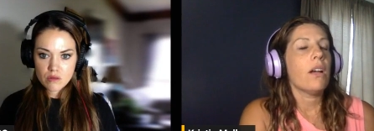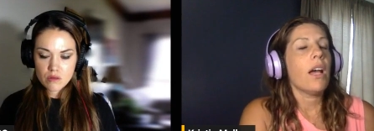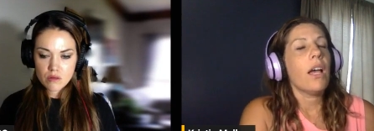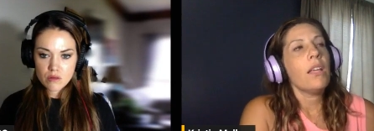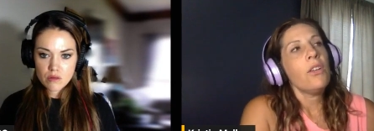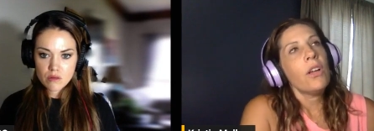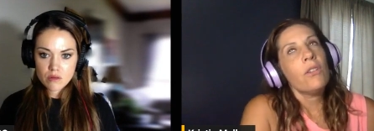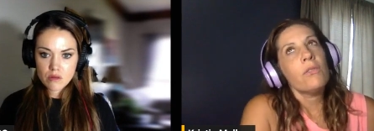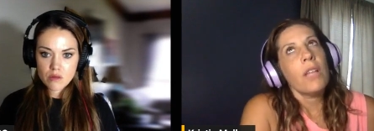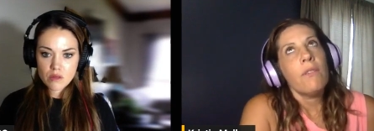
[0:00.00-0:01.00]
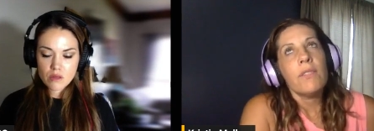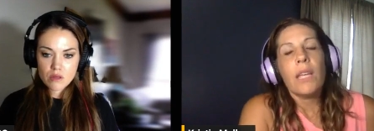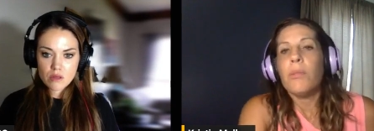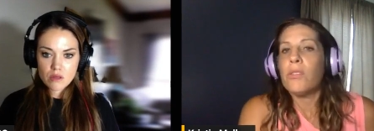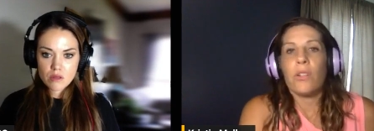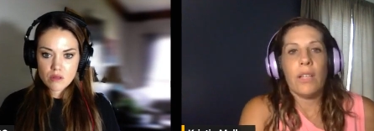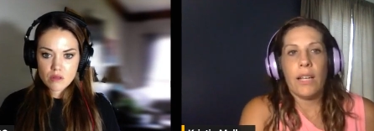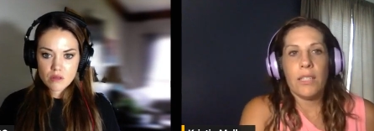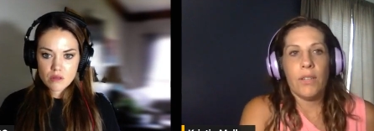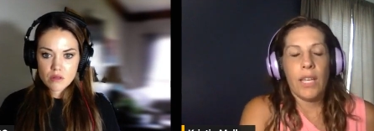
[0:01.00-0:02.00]
Speaker 1: I, you know I don't love labels or
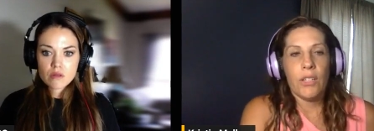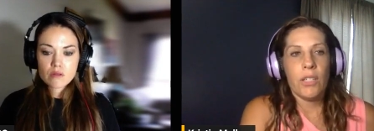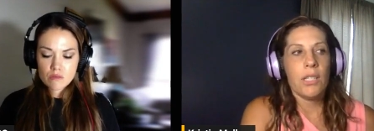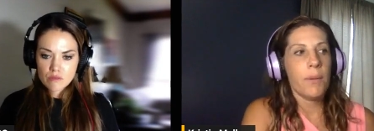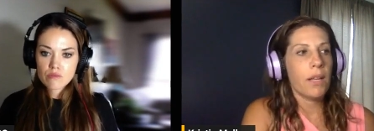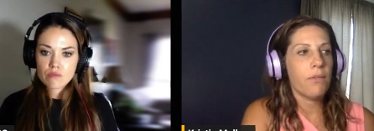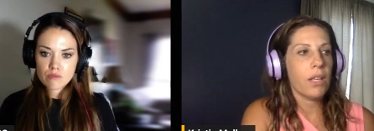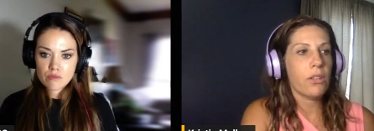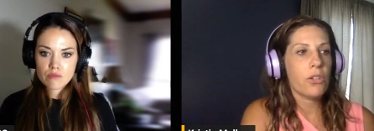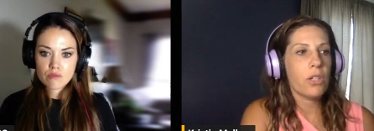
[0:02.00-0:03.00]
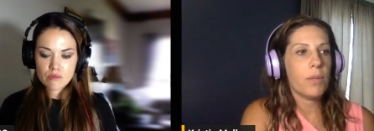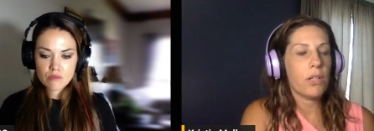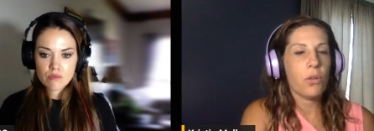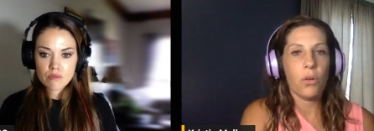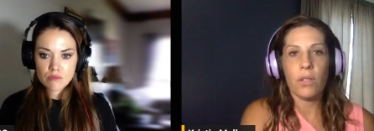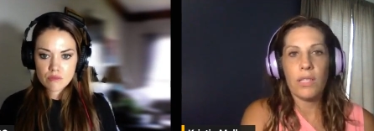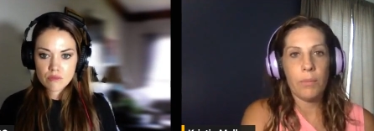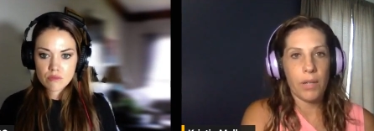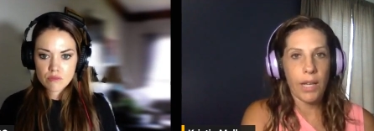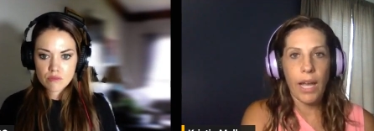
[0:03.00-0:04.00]
classifications, but I mm-hmm. feel like there should be a total
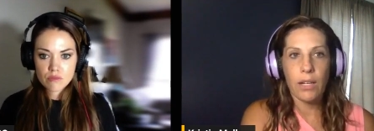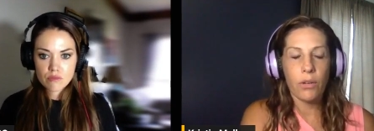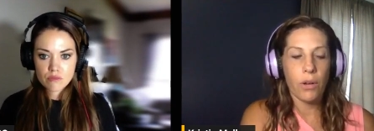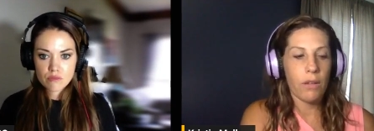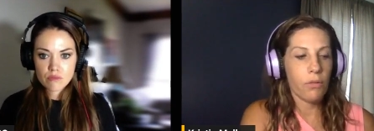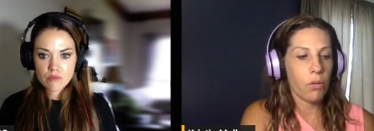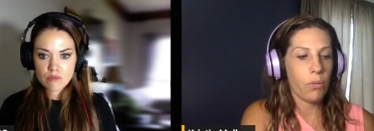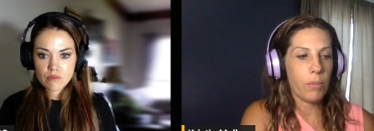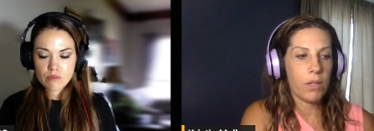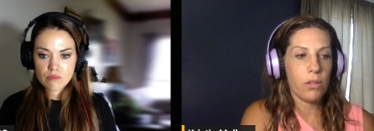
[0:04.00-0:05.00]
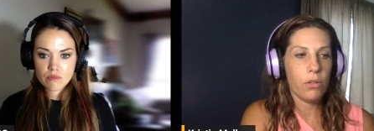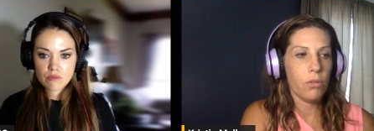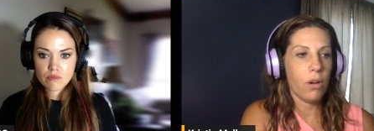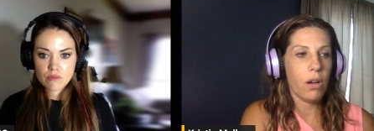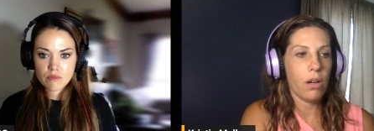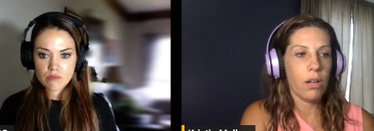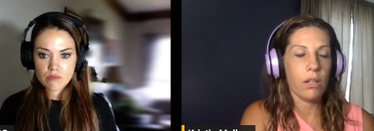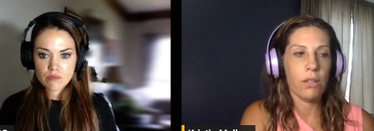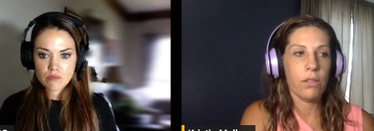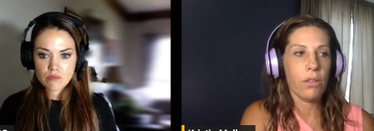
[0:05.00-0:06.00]
separate category for women who
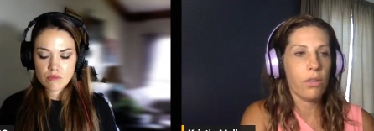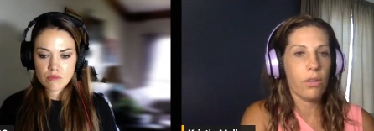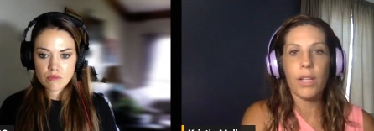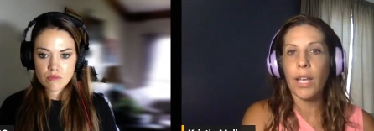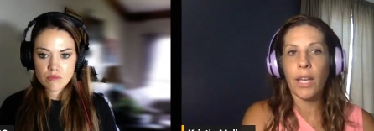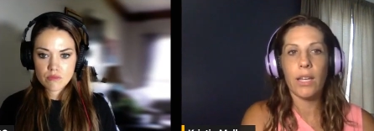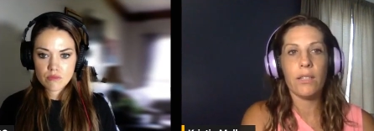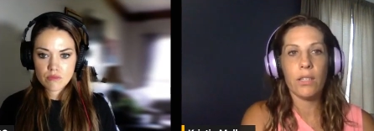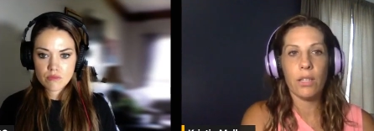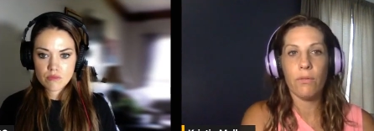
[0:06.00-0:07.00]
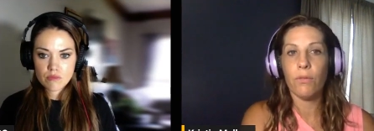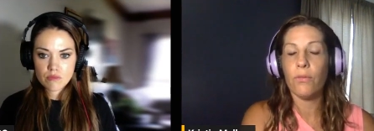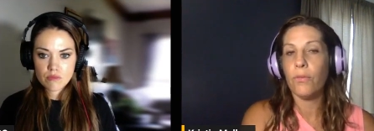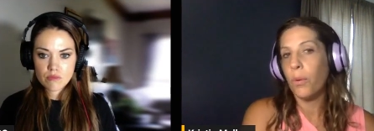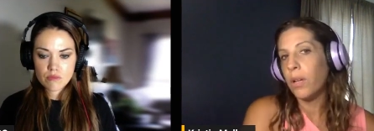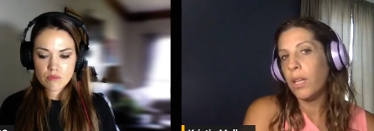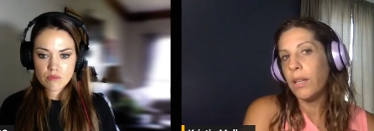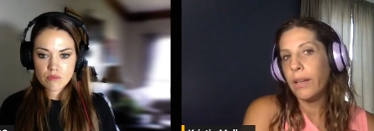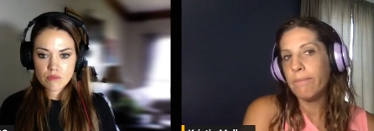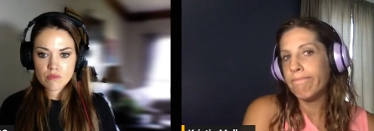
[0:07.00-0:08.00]
are 38 to
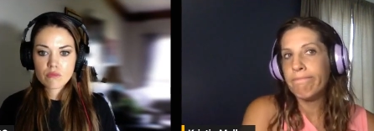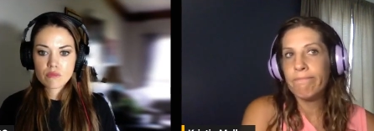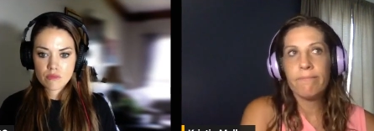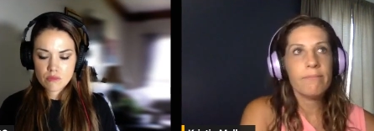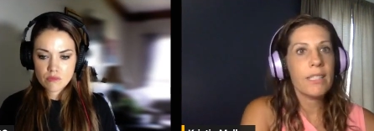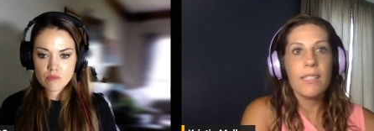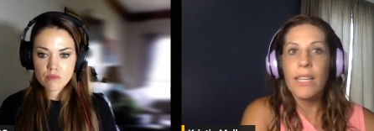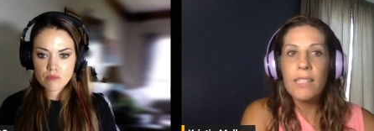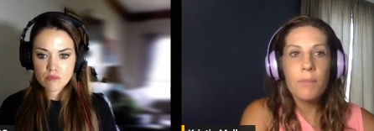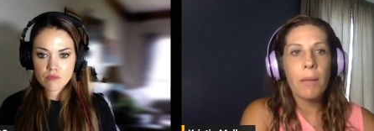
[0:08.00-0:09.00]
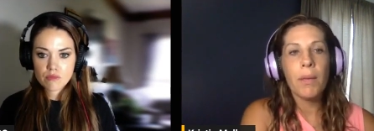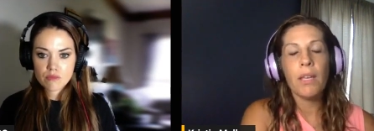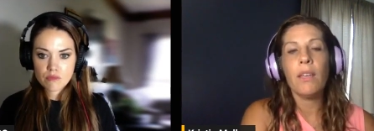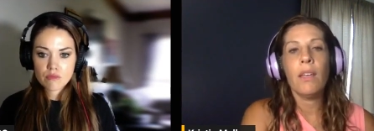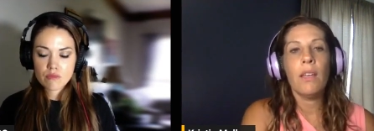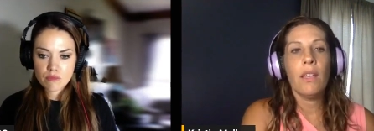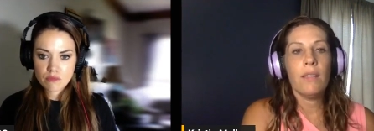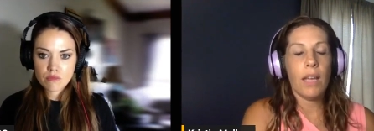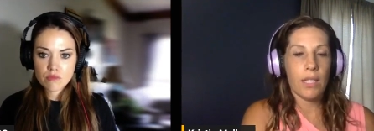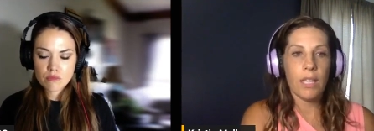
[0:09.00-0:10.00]
46 maybe mm-hmm. that